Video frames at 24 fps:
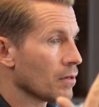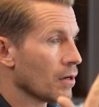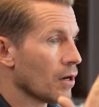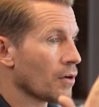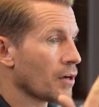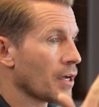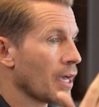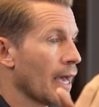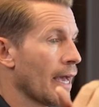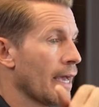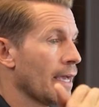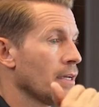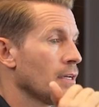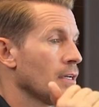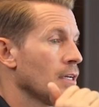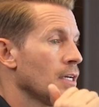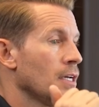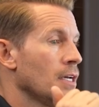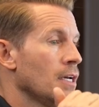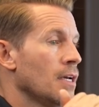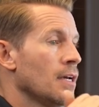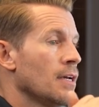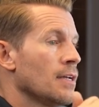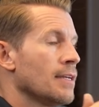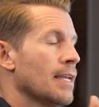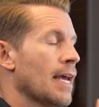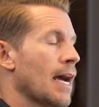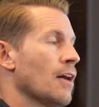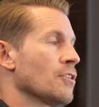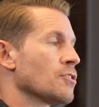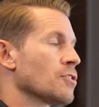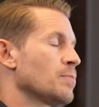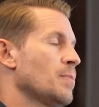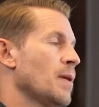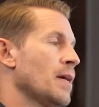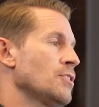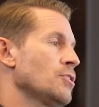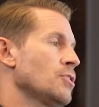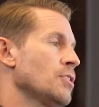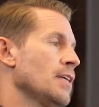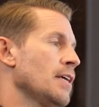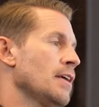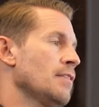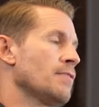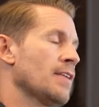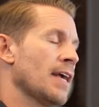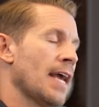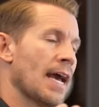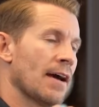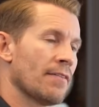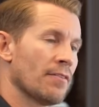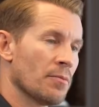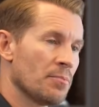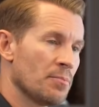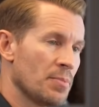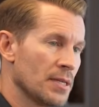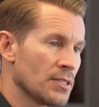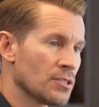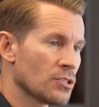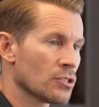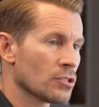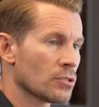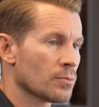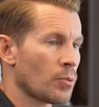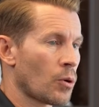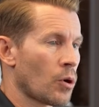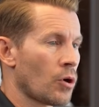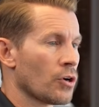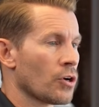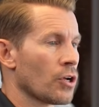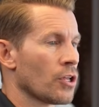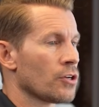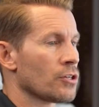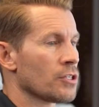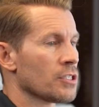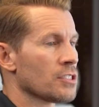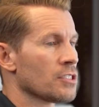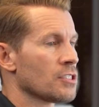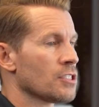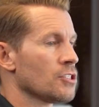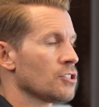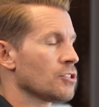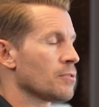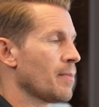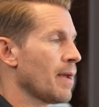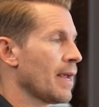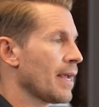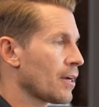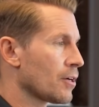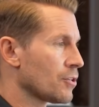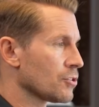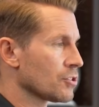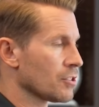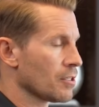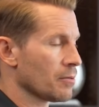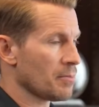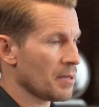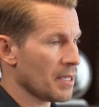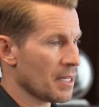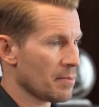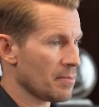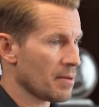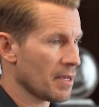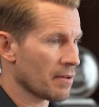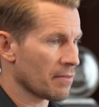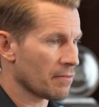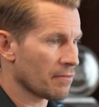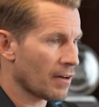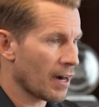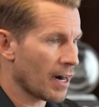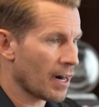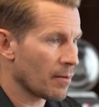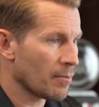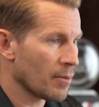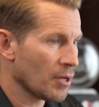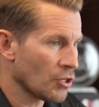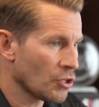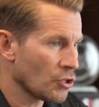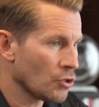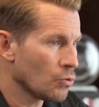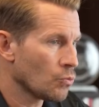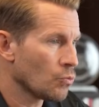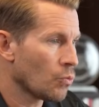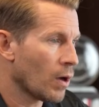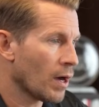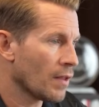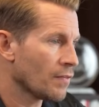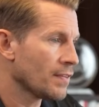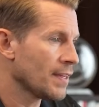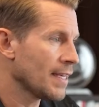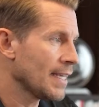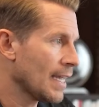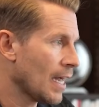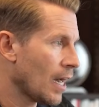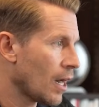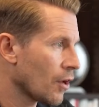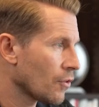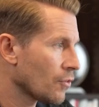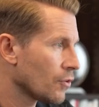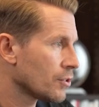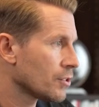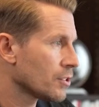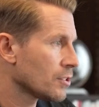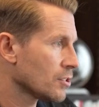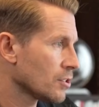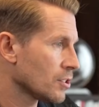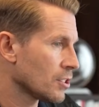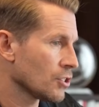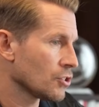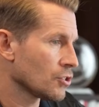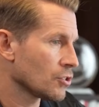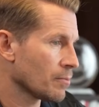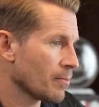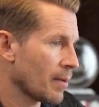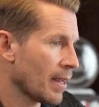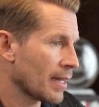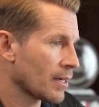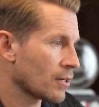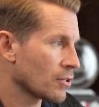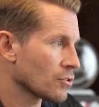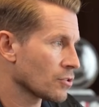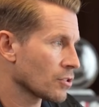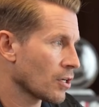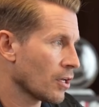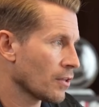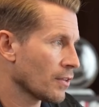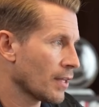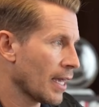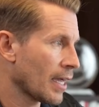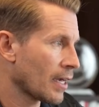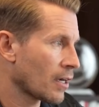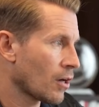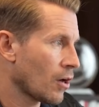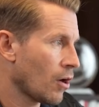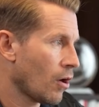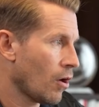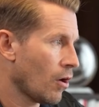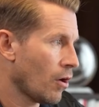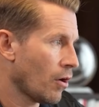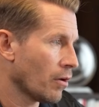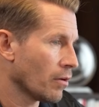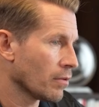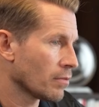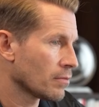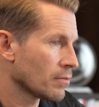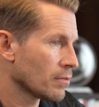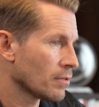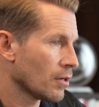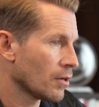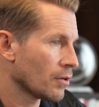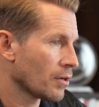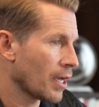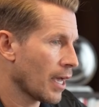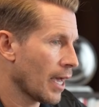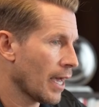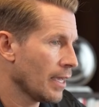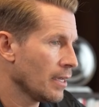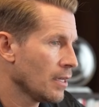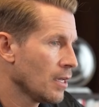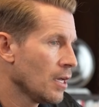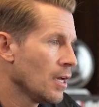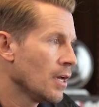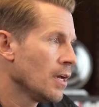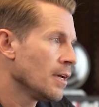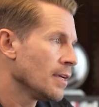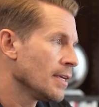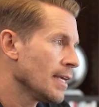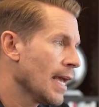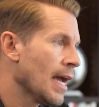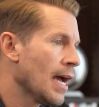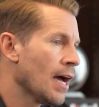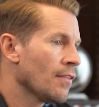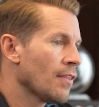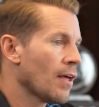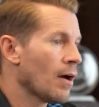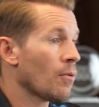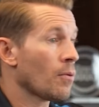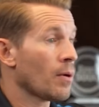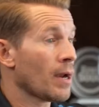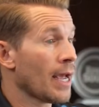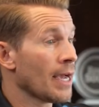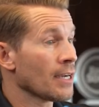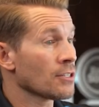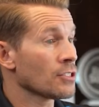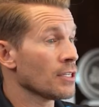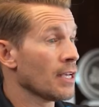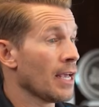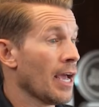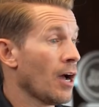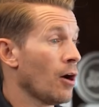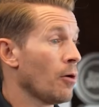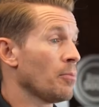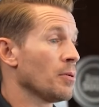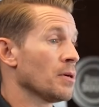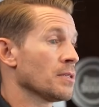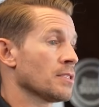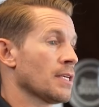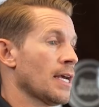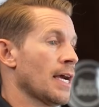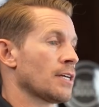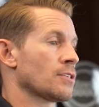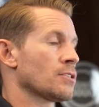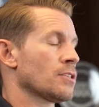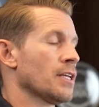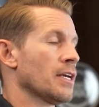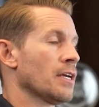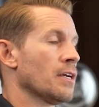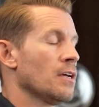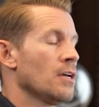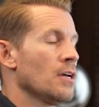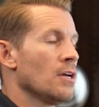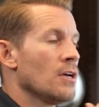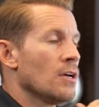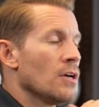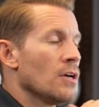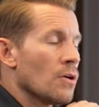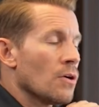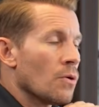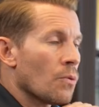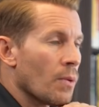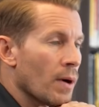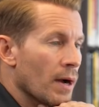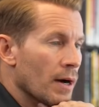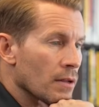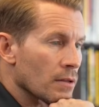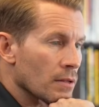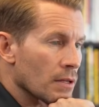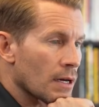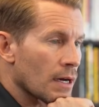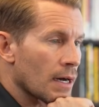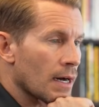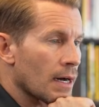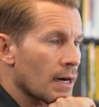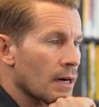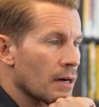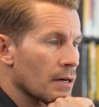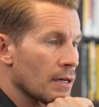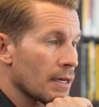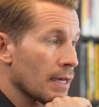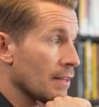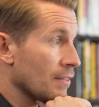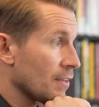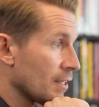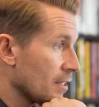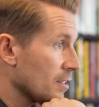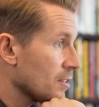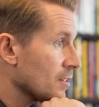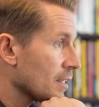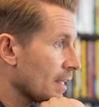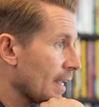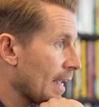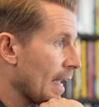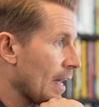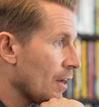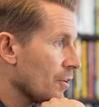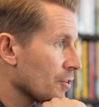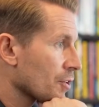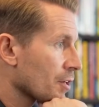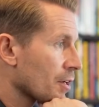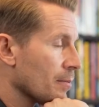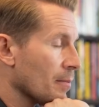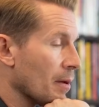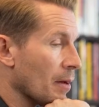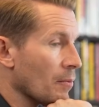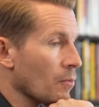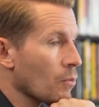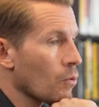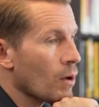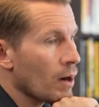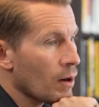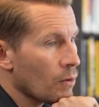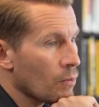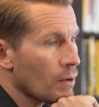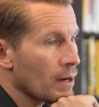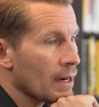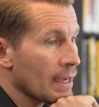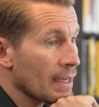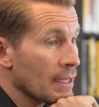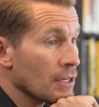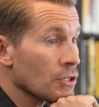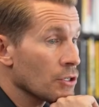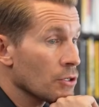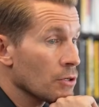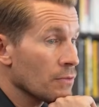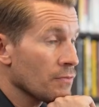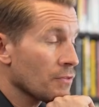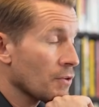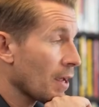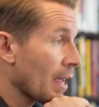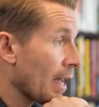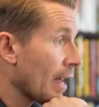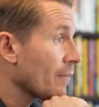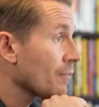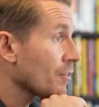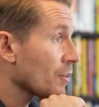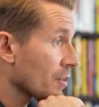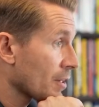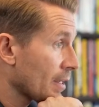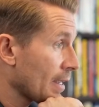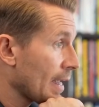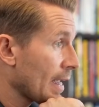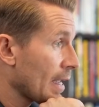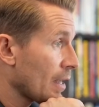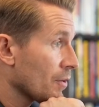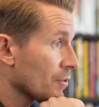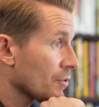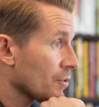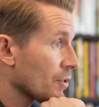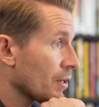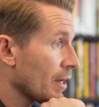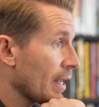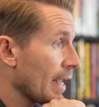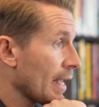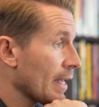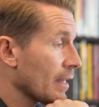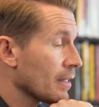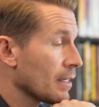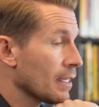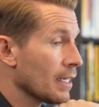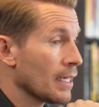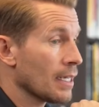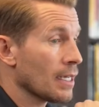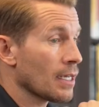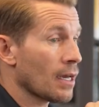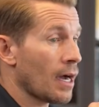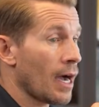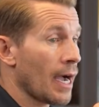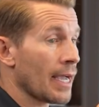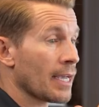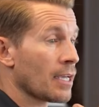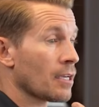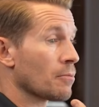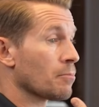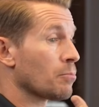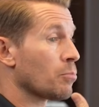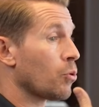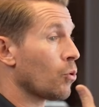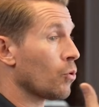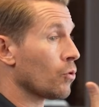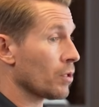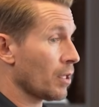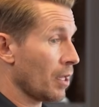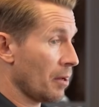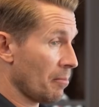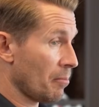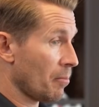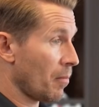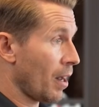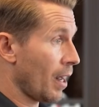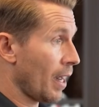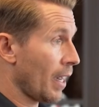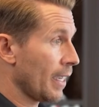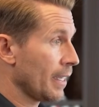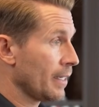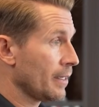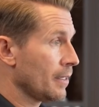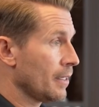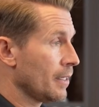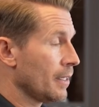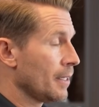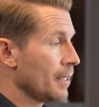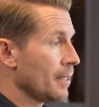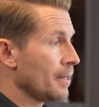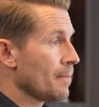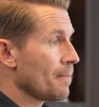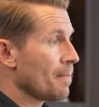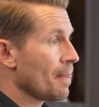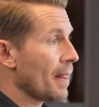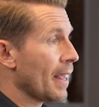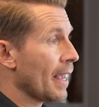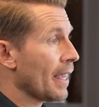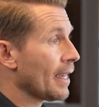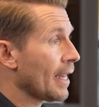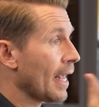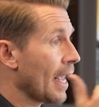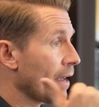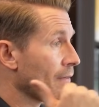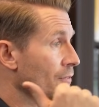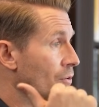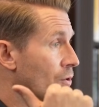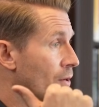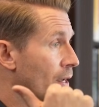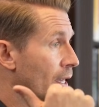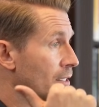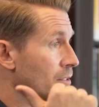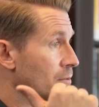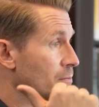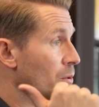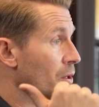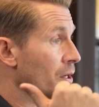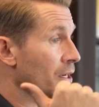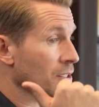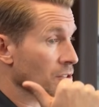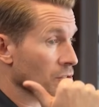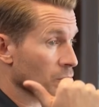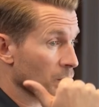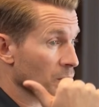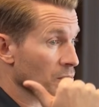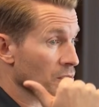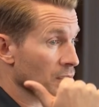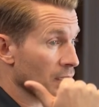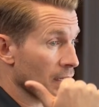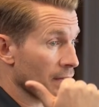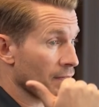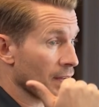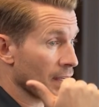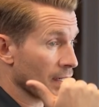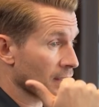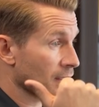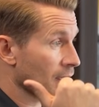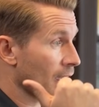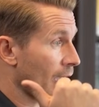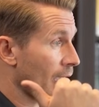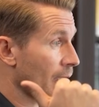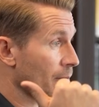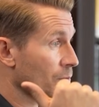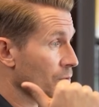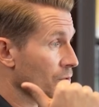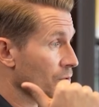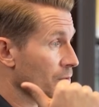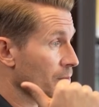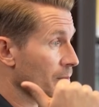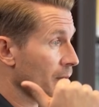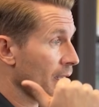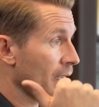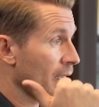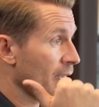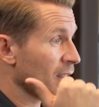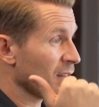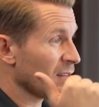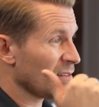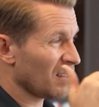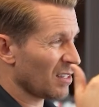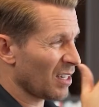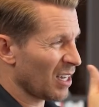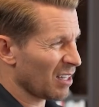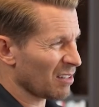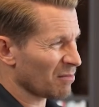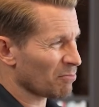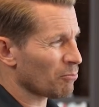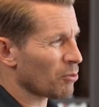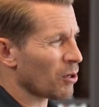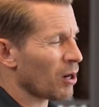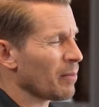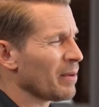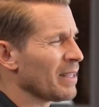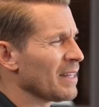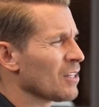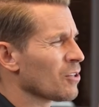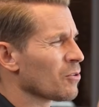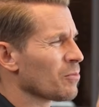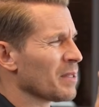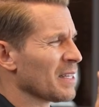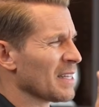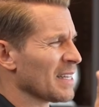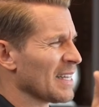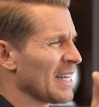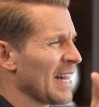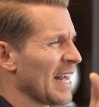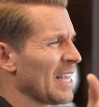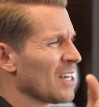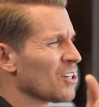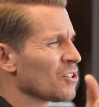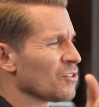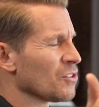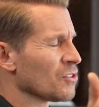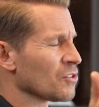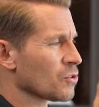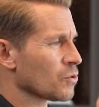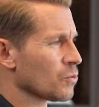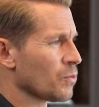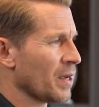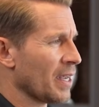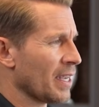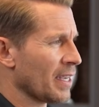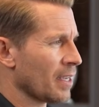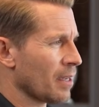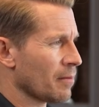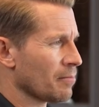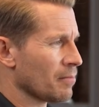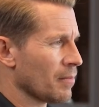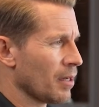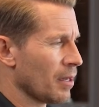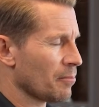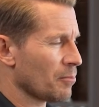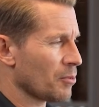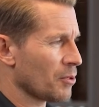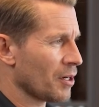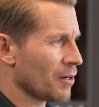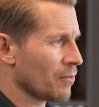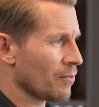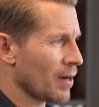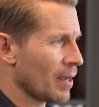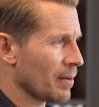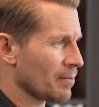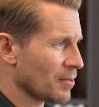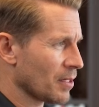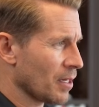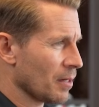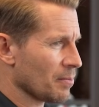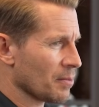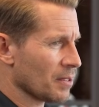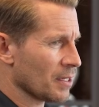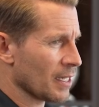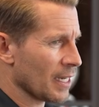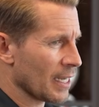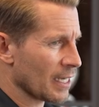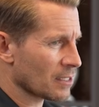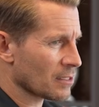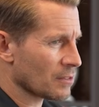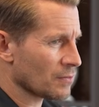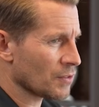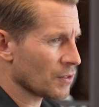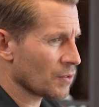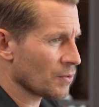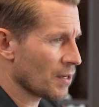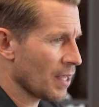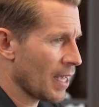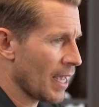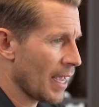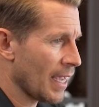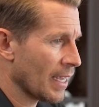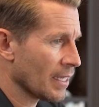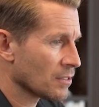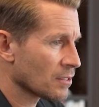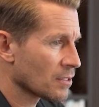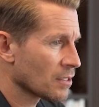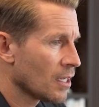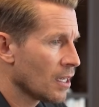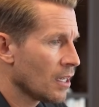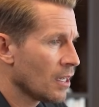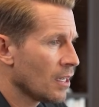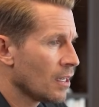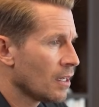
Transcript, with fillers: Okay? Now, especially if they have a business partner, other decision makers in a B2B environment, you want the other decision makers on that call. Okay? Yeah, that would actually help us actually. Well, uh, and then it's the calendar commitment. Well, what I can do if you have your calendar handy, I can pull up mine and have you guys book a specific time with me, uh, probably a little bit later this week. I'm, I'm pretty wrapped up in the next few days.